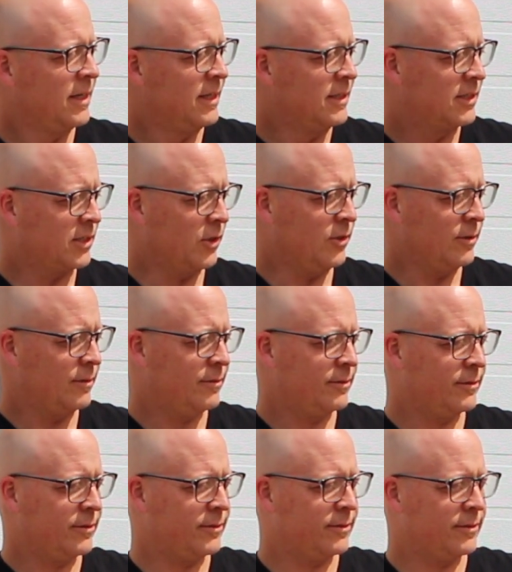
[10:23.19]
So
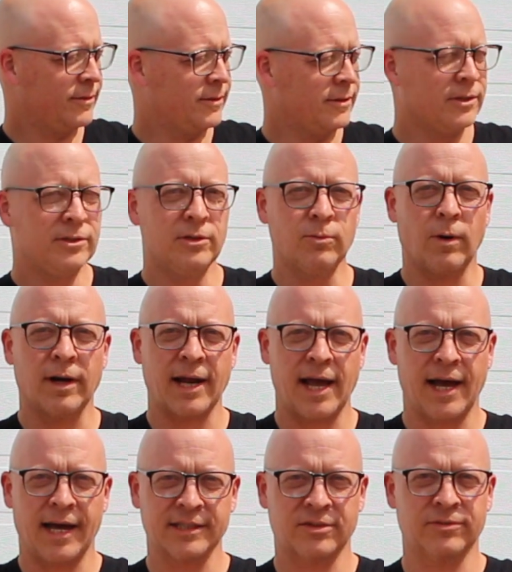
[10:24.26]
you want to
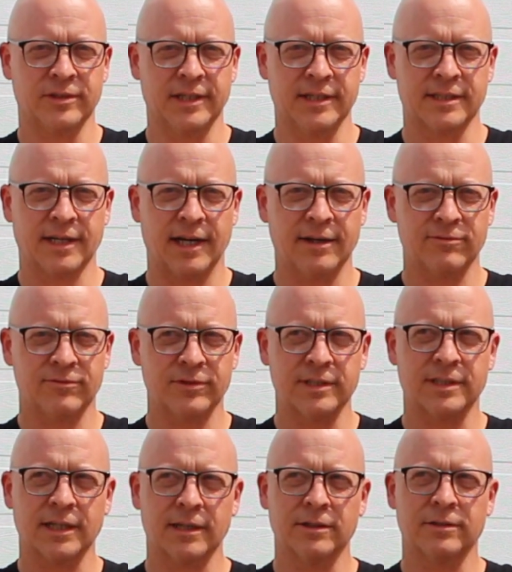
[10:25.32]
ask for this every
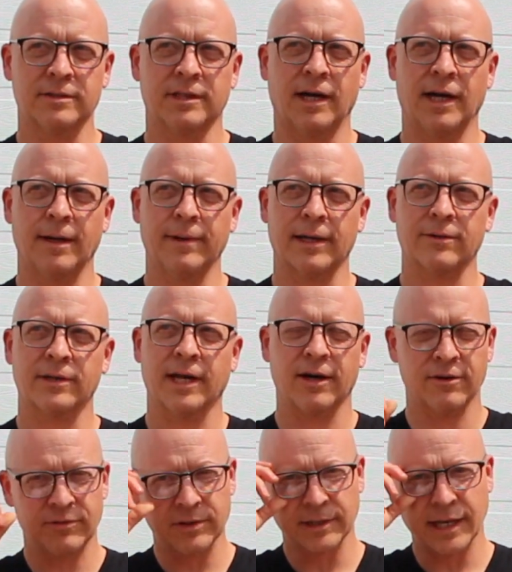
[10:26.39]
single time. I don't
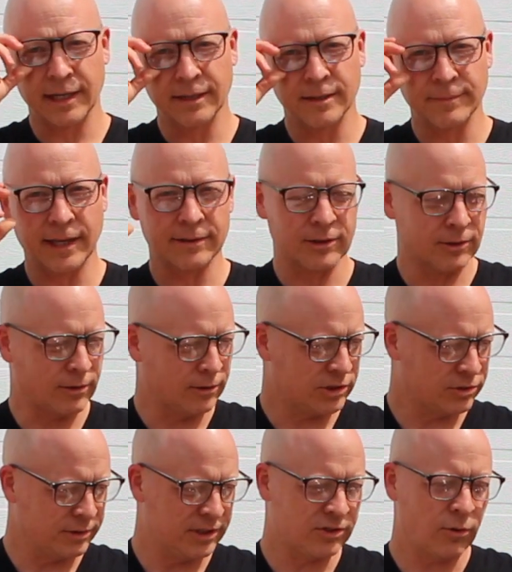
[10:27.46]
care if you're getting them at the
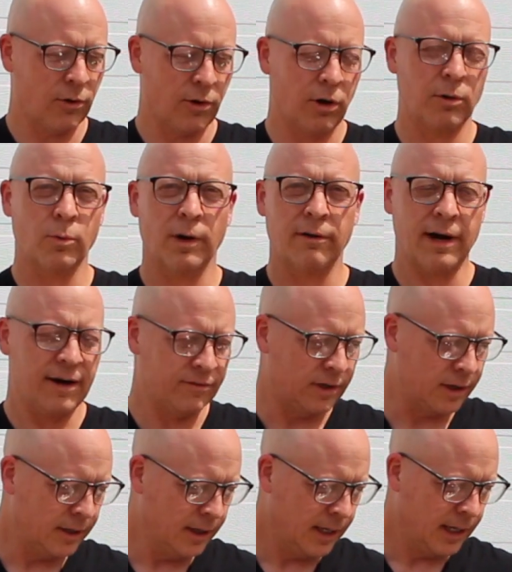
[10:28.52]
grocery store or wherever.